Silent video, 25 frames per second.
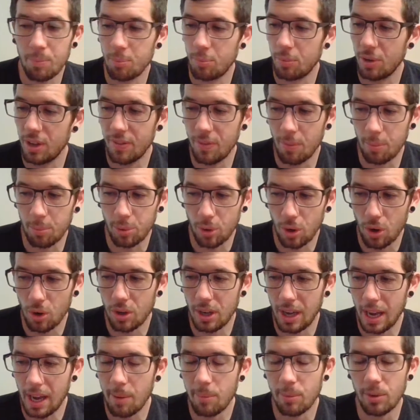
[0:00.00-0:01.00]
even pro
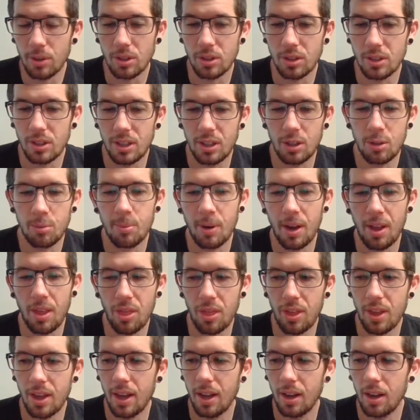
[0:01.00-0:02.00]
gamers, that you might
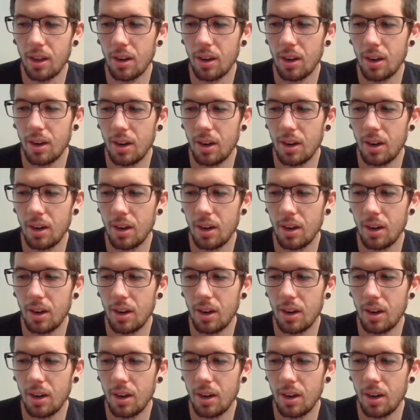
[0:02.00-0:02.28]
think